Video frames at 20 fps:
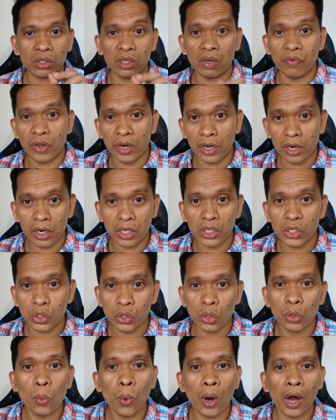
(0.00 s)
So the very
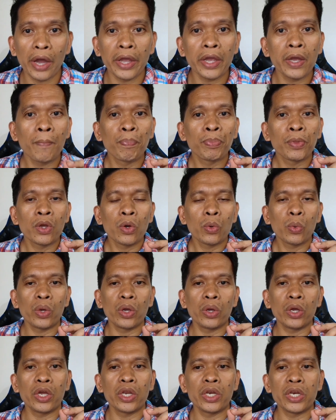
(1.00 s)
reason why
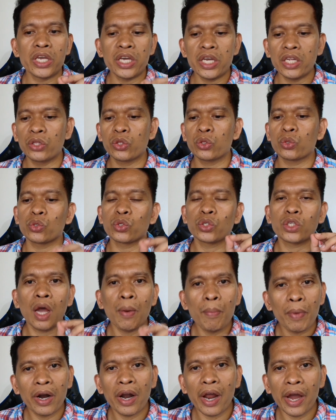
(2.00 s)
we need to
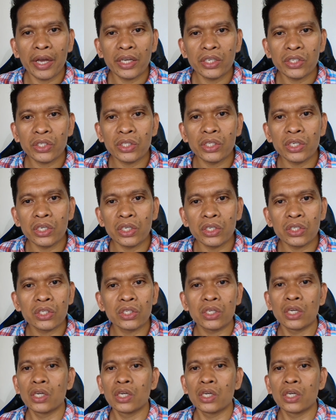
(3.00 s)
summarize this